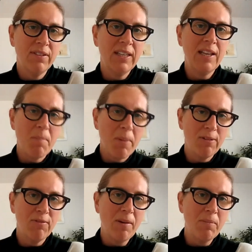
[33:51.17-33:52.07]
in their
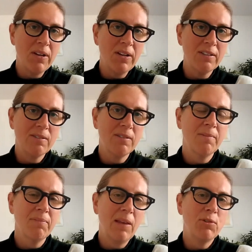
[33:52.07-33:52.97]
birth families.
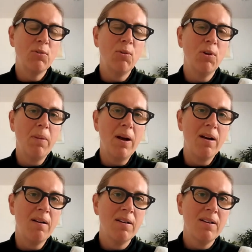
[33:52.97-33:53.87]
They would talk
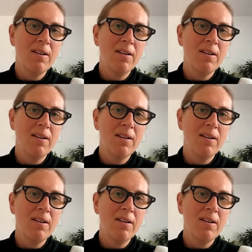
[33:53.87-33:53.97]
about